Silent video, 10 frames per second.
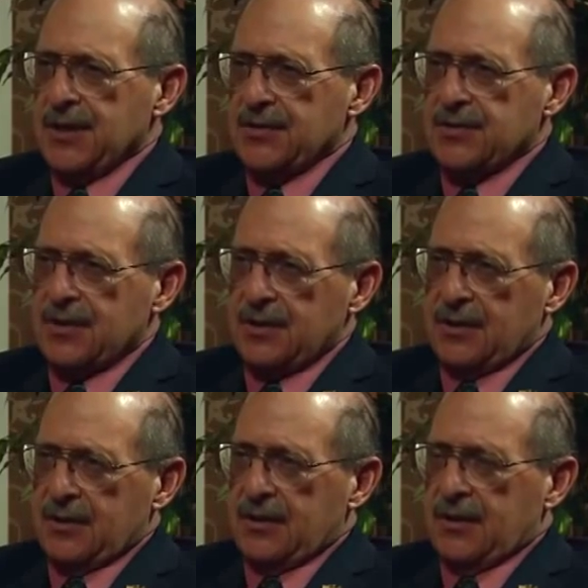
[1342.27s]
less
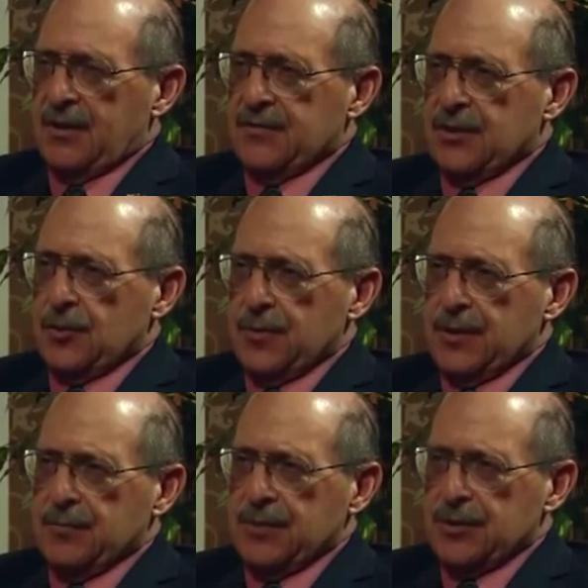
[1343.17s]
of
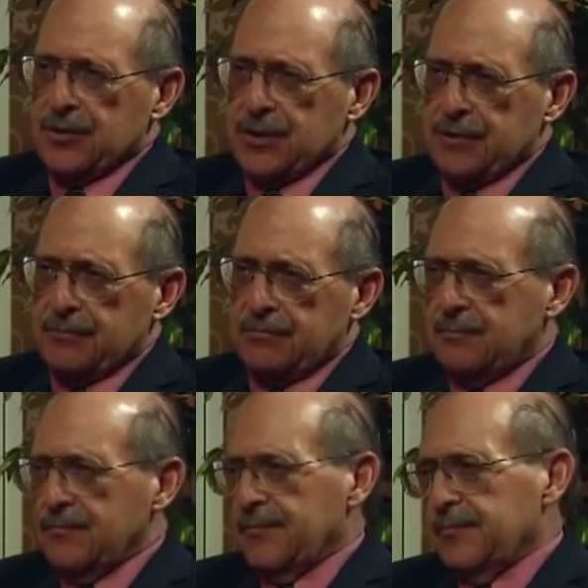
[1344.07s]
ytterbium, yttrium,